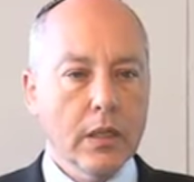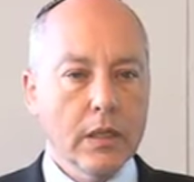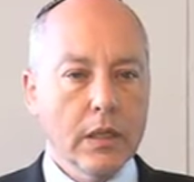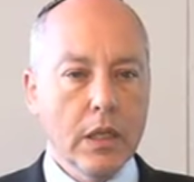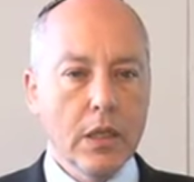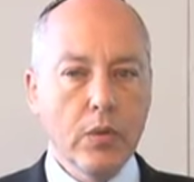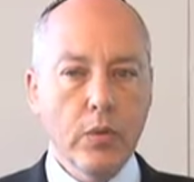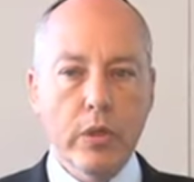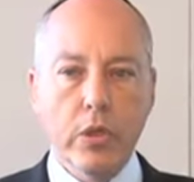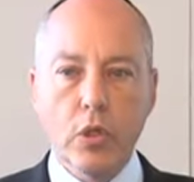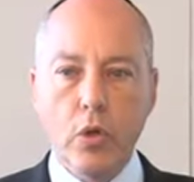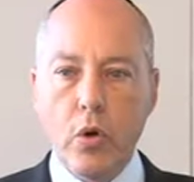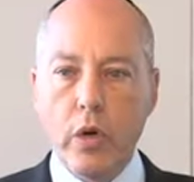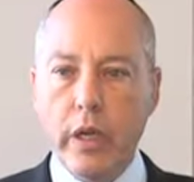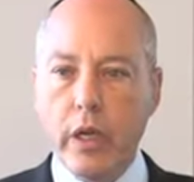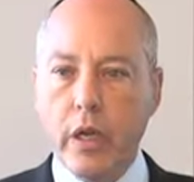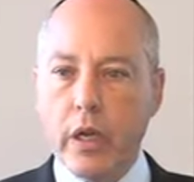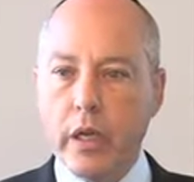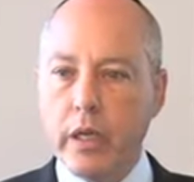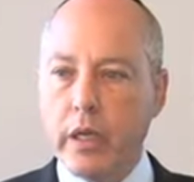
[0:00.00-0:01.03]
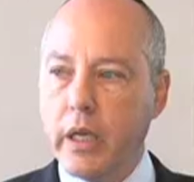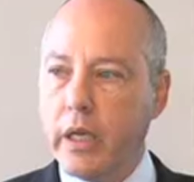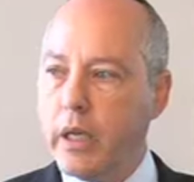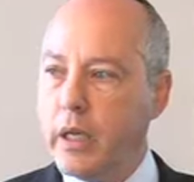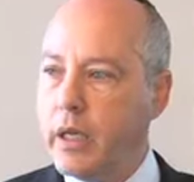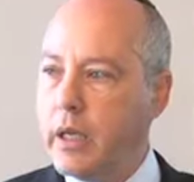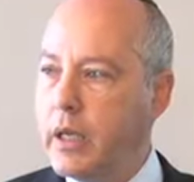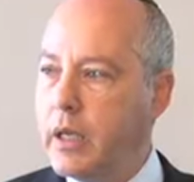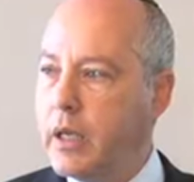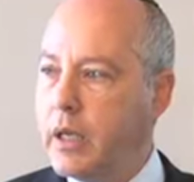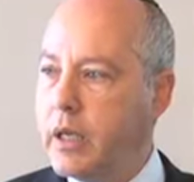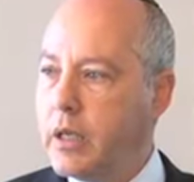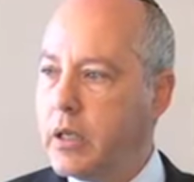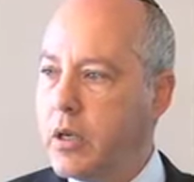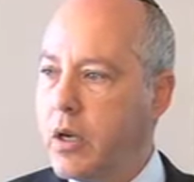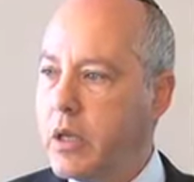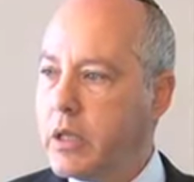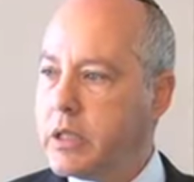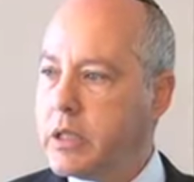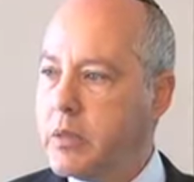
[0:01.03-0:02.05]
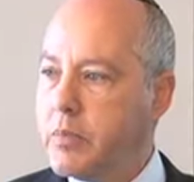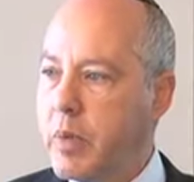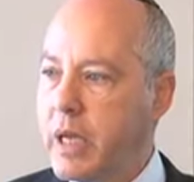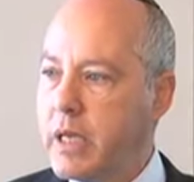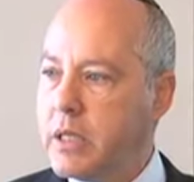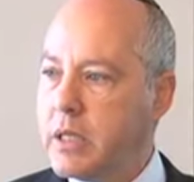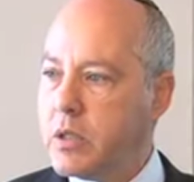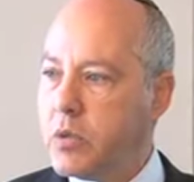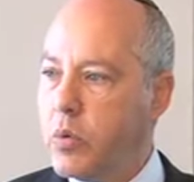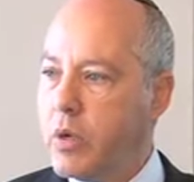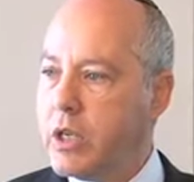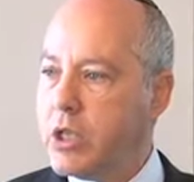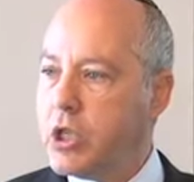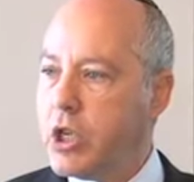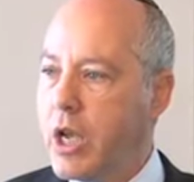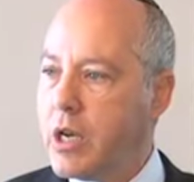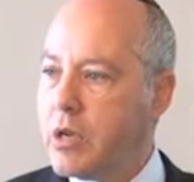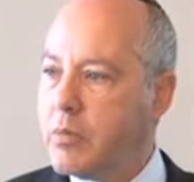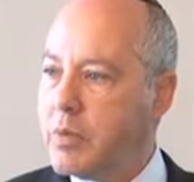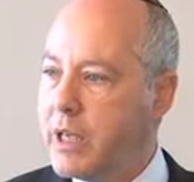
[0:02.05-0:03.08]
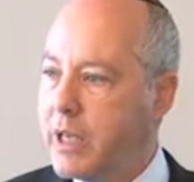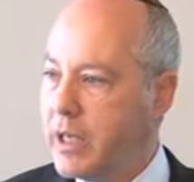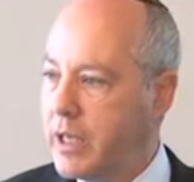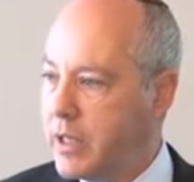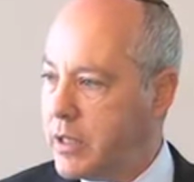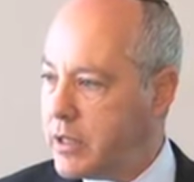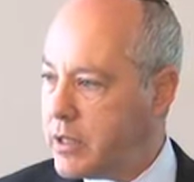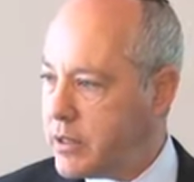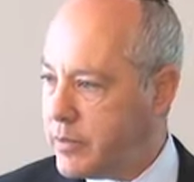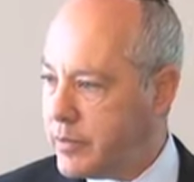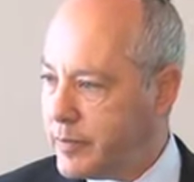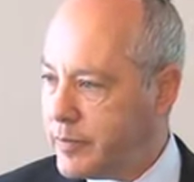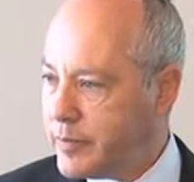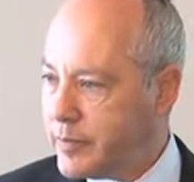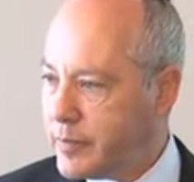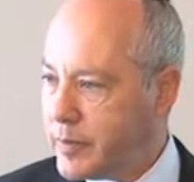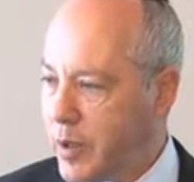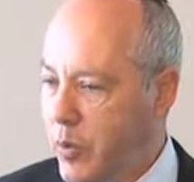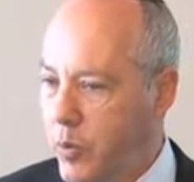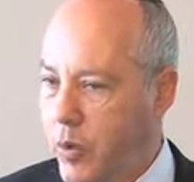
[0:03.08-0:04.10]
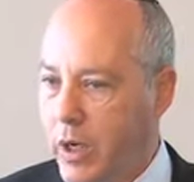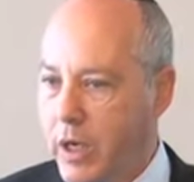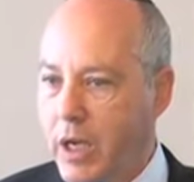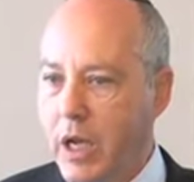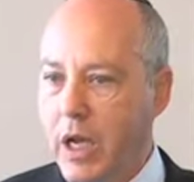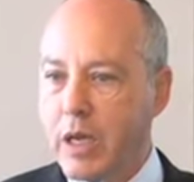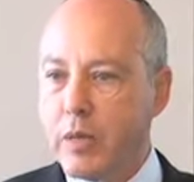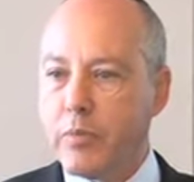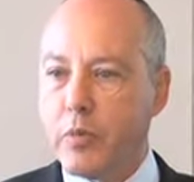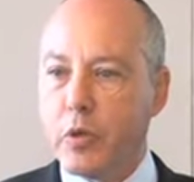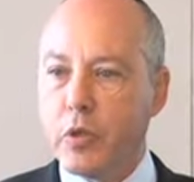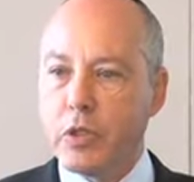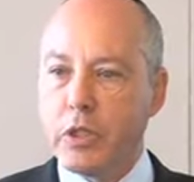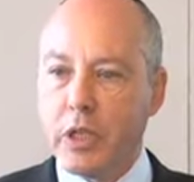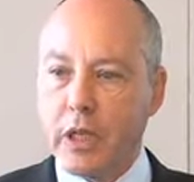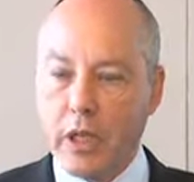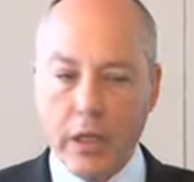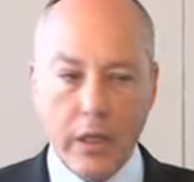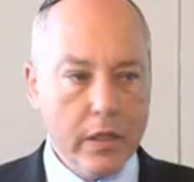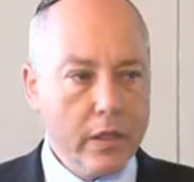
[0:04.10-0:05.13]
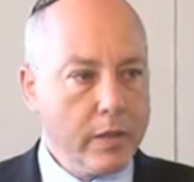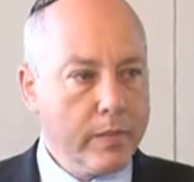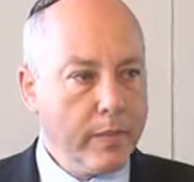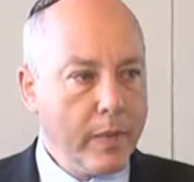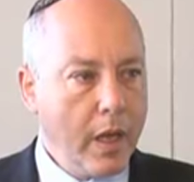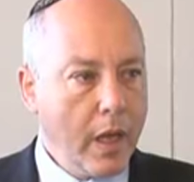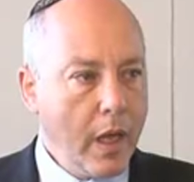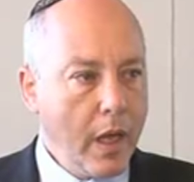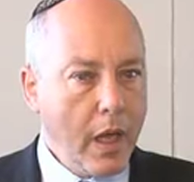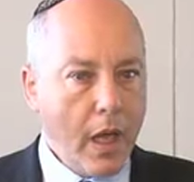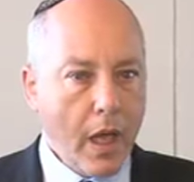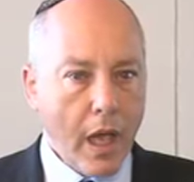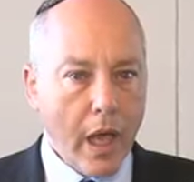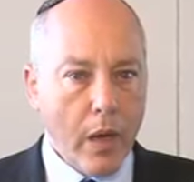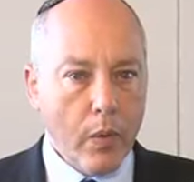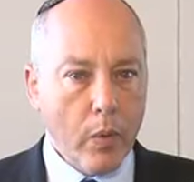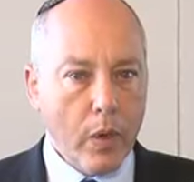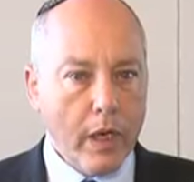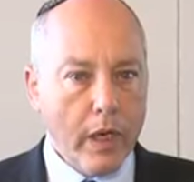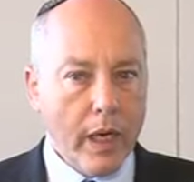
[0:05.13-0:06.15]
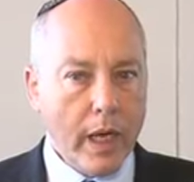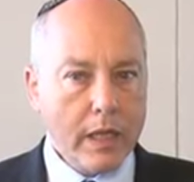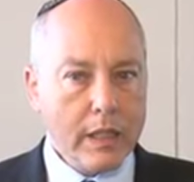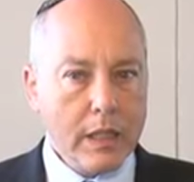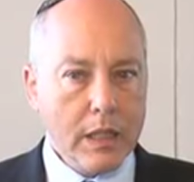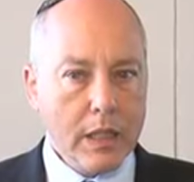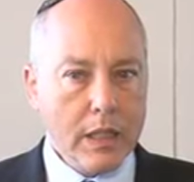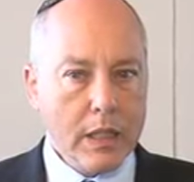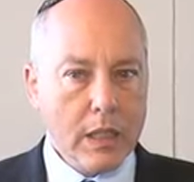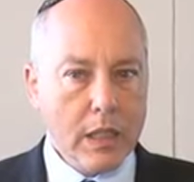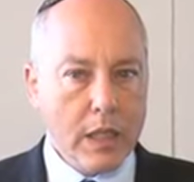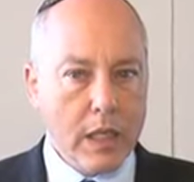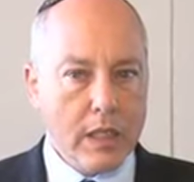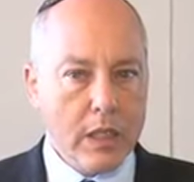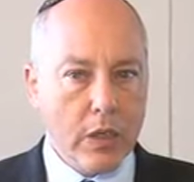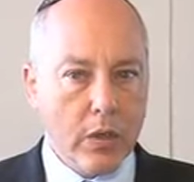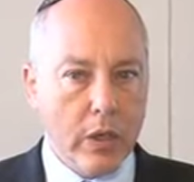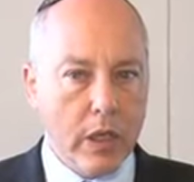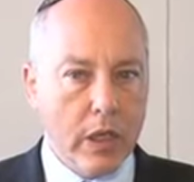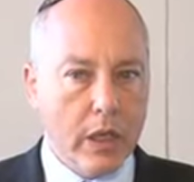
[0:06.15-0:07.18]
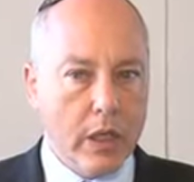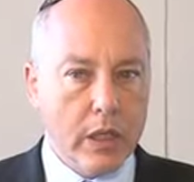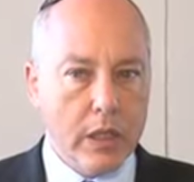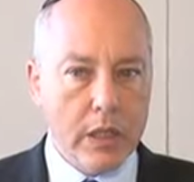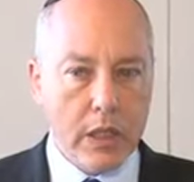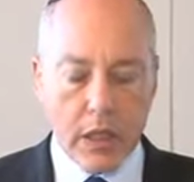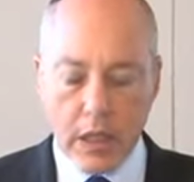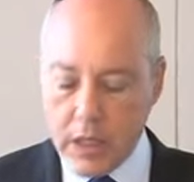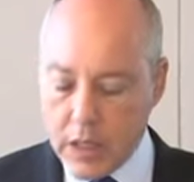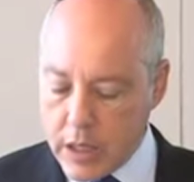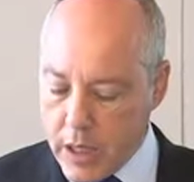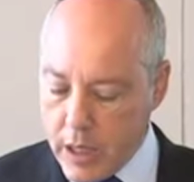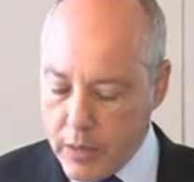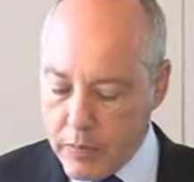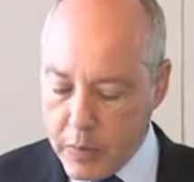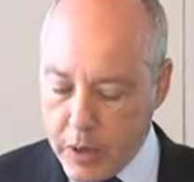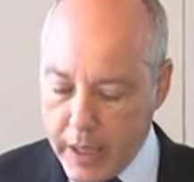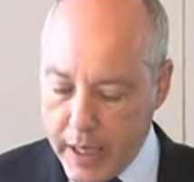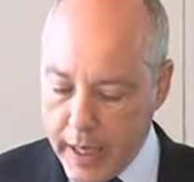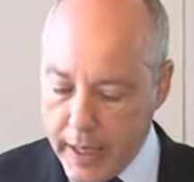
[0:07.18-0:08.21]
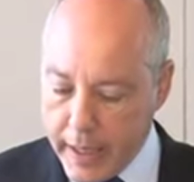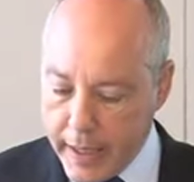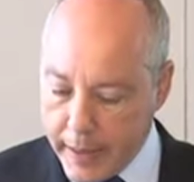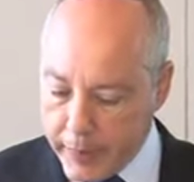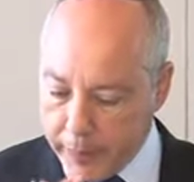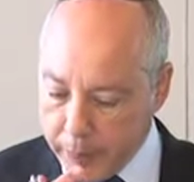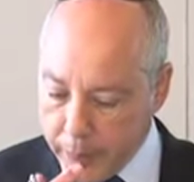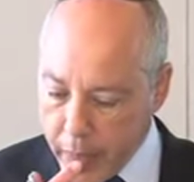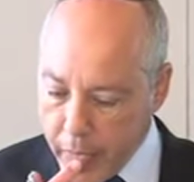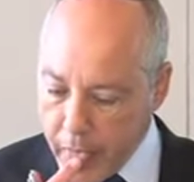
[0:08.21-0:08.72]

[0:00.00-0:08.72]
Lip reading: deal with Jordy on a constant basis what a gentleman he is, what a kind person he is, and what an excellent solicitor he is in estate planning.